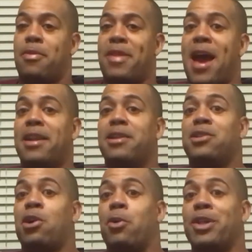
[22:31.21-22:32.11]
That is
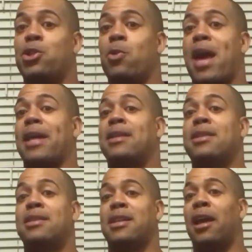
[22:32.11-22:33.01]
going to
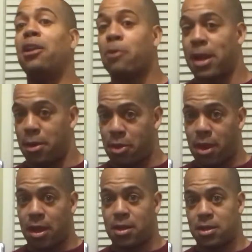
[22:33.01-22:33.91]
accelerate
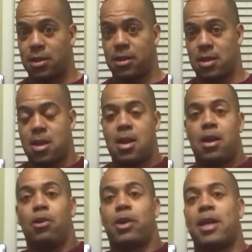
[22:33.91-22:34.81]
things.
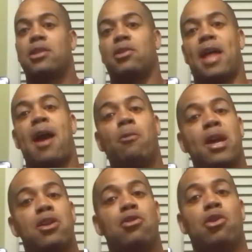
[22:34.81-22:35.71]
Okay, so that
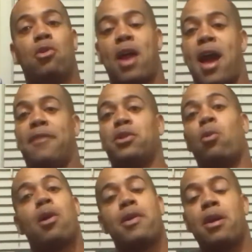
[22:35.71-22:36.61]
way you don't have to
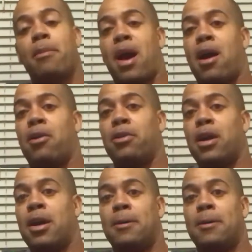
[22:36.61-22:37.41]
worry about,